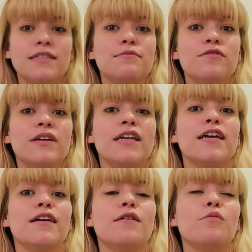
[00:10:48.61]
to move in
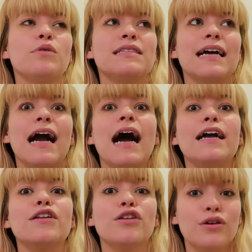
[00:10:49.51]
here was like
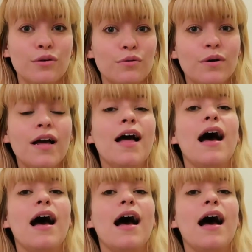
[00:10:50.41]
I knew